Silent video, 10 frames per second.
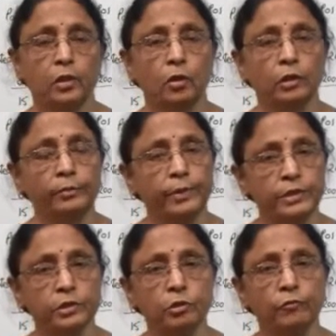On the
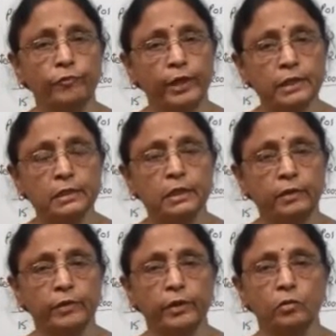basis of weights
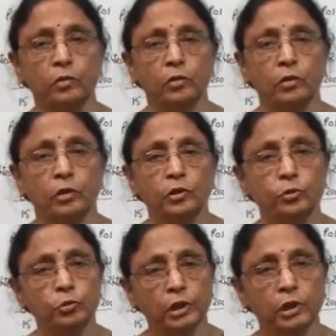given
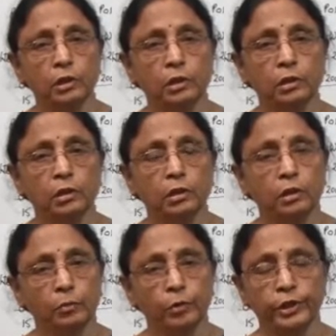to the
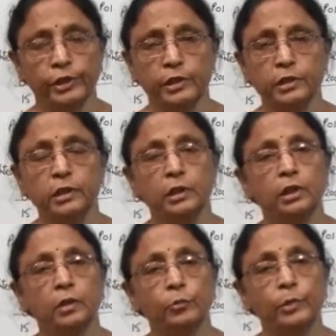commodities,
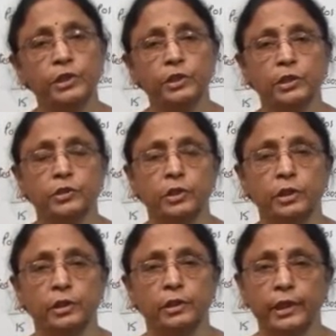we judge
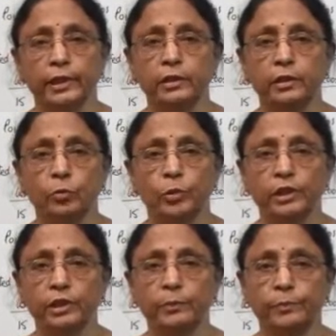that
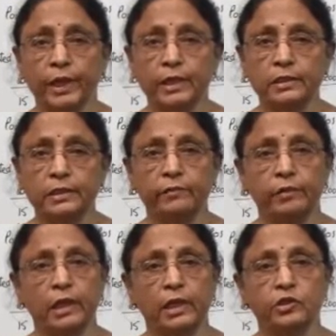whether the price
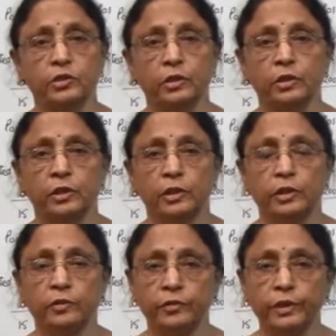level has
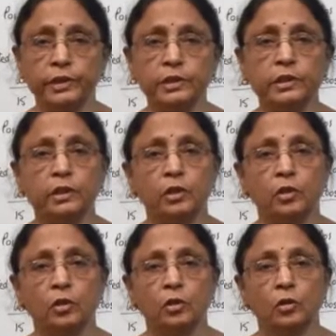increased
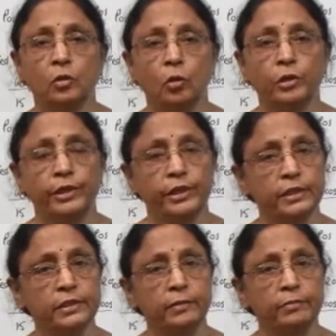or
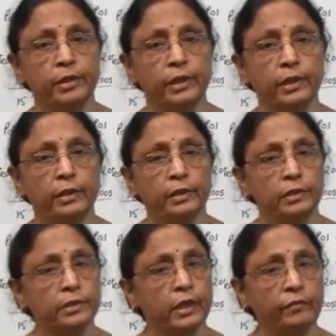index number
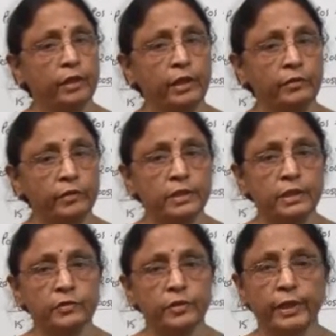is having
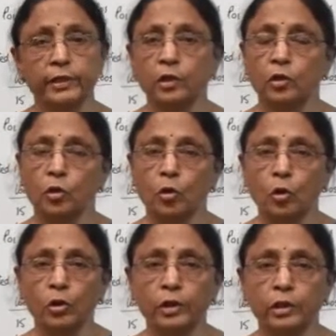increasing trend
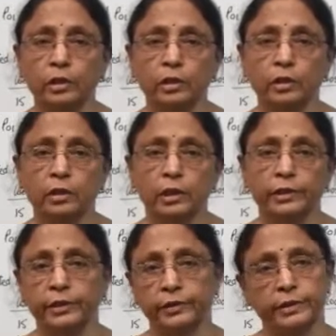or a
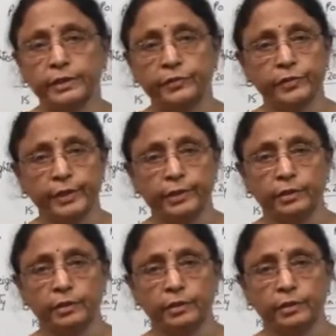decreasing trend,